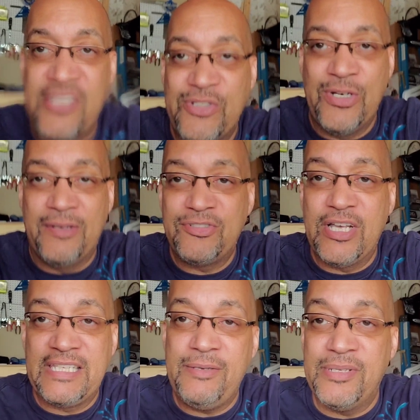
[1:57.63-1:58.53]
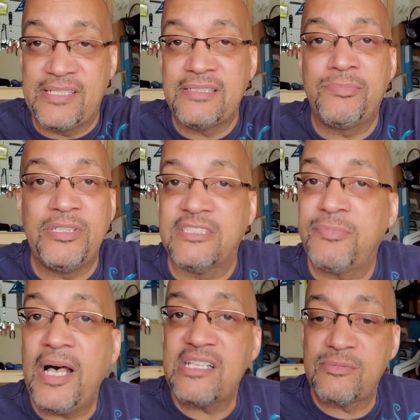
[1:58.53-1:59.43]
so I'll try to keep it as simple as
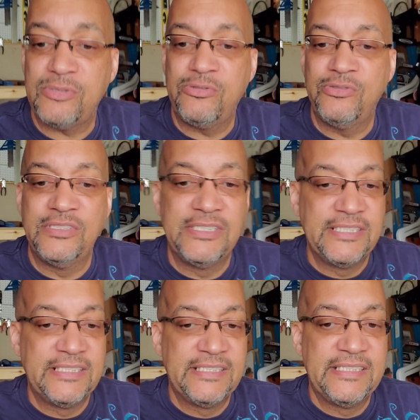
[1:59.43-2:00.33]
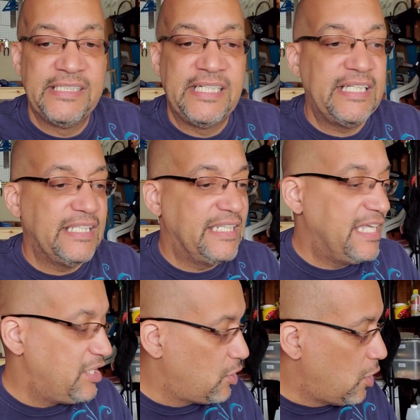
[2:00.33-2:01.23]
possible. There
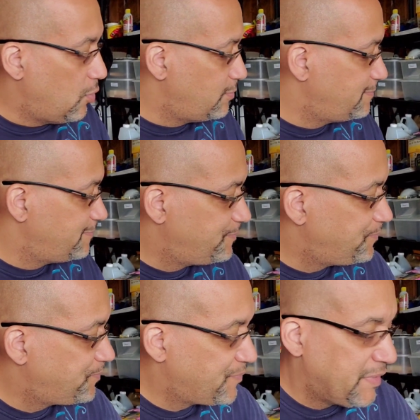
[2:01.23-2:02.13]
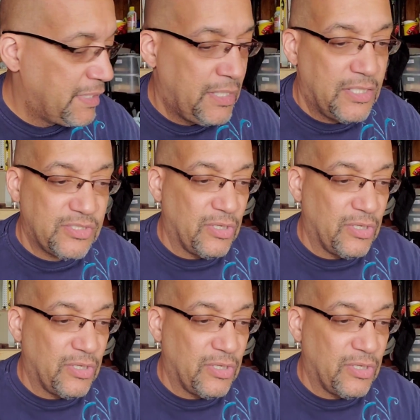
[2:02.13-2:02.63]
you go. So